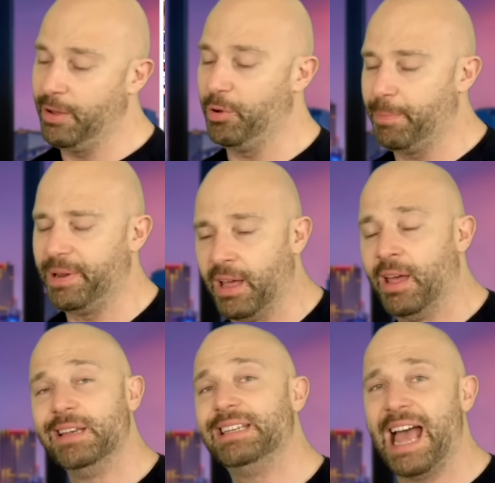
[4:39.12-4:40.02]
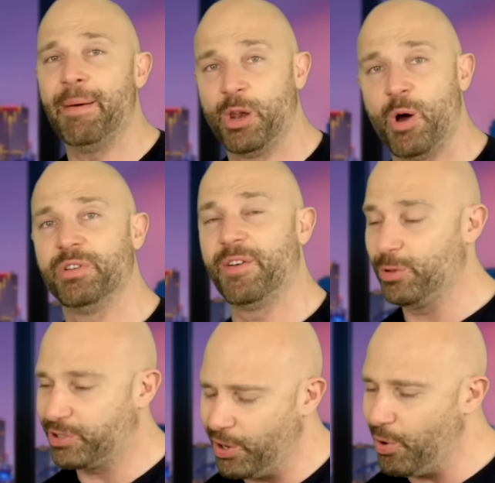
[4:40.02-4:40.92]
It would have been a damn long
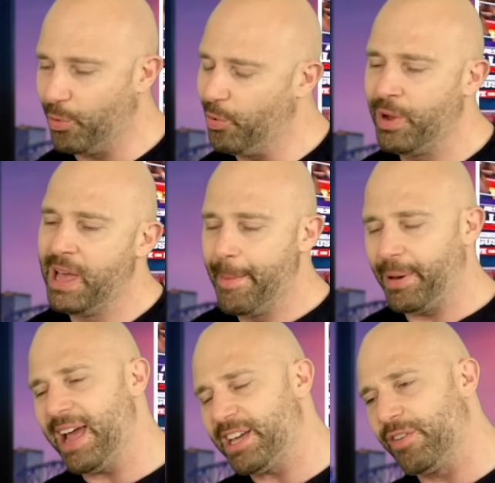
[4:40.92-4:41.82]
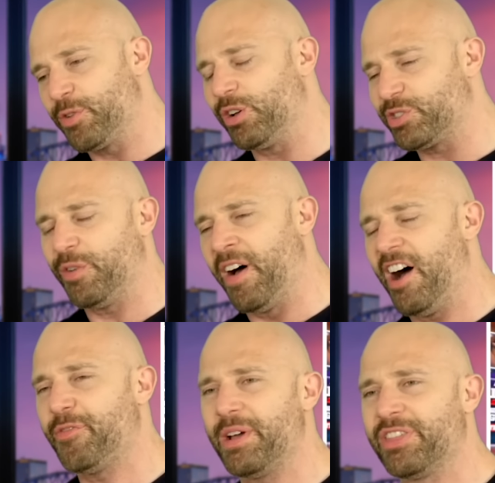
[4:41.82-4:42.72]
novel too, but I could have got sort of
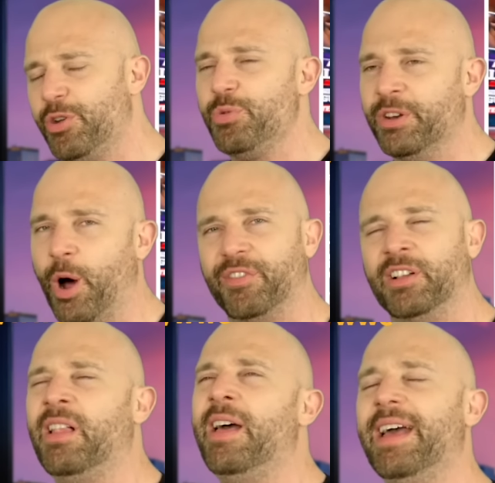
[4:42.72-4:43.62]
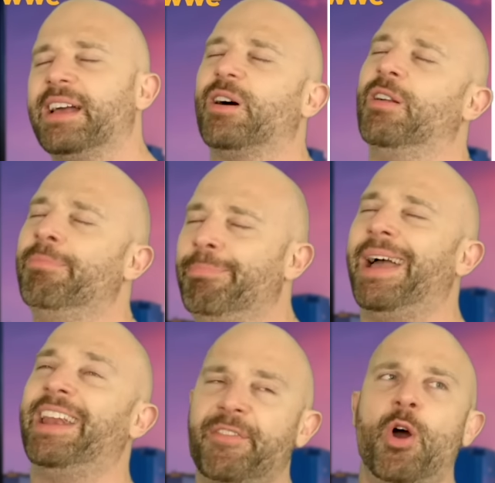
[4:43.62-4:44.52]
halfway through the novel and gone,
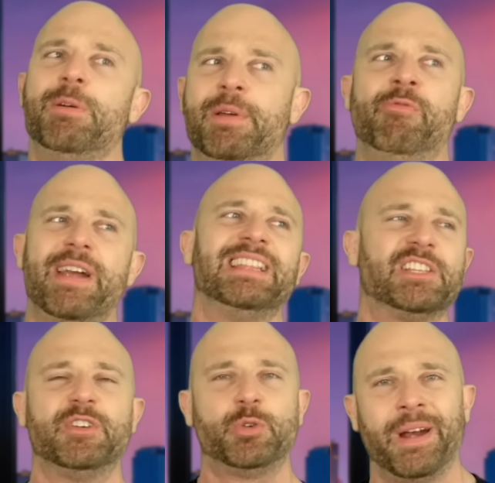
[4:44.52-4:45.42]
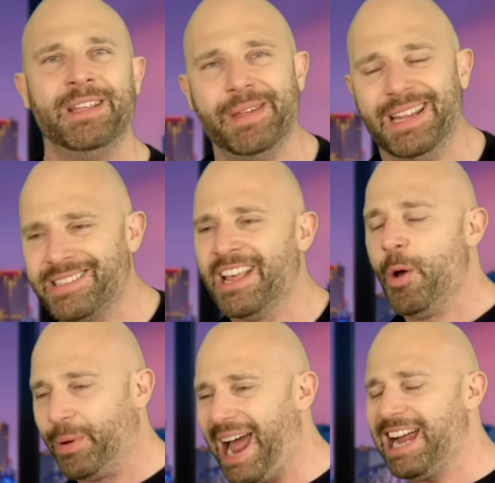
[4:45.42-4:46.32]
man, I've only been reading this for 20 minutes,
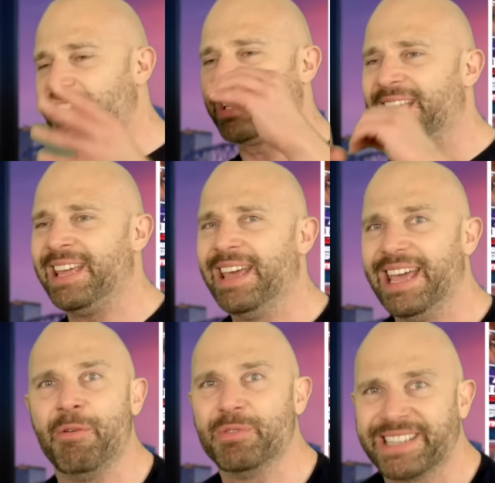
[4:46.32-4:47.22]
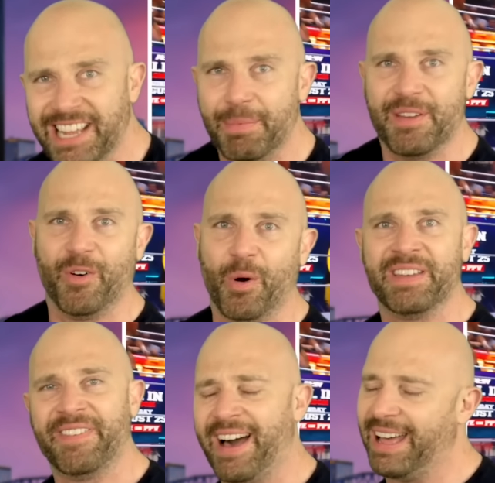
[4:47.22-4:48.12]
when actually it was going to be
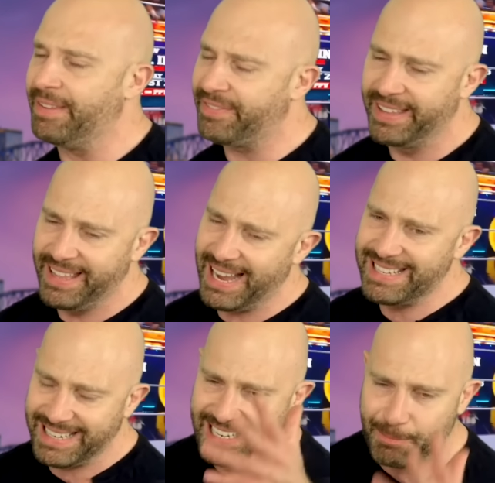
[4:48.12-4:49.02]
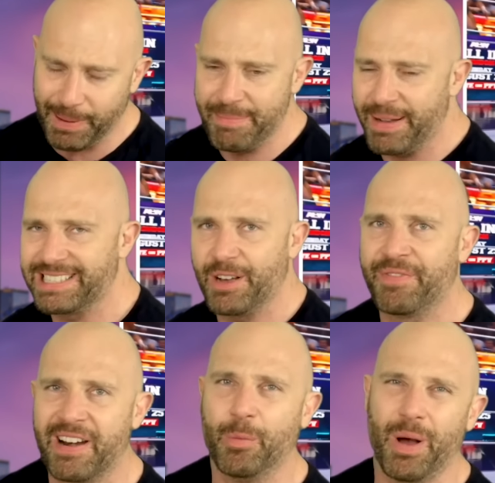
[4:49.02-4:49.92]
45 didn't explain myself
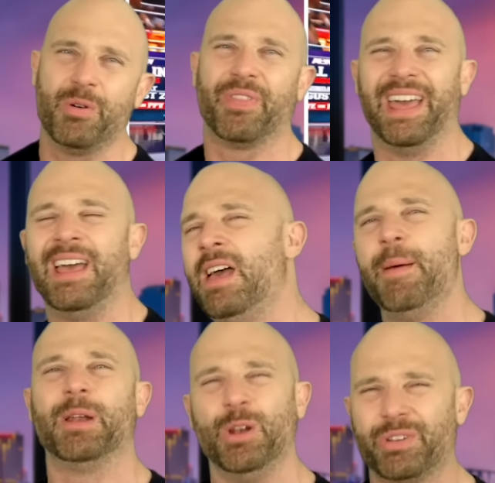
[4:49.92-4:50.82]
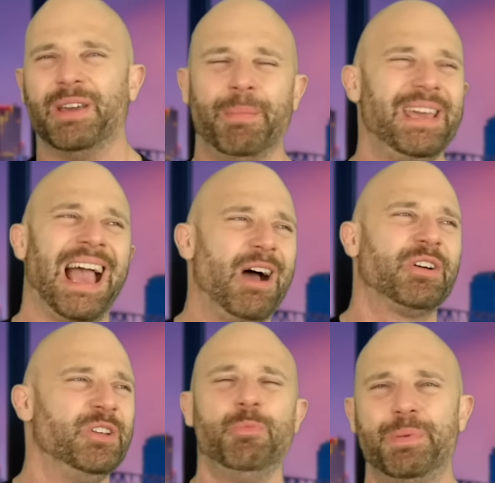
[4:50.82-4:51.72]
very well there, but look at me, how
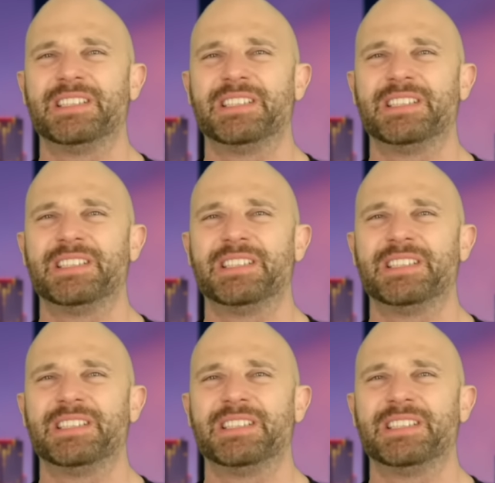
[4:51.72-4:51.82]
can you be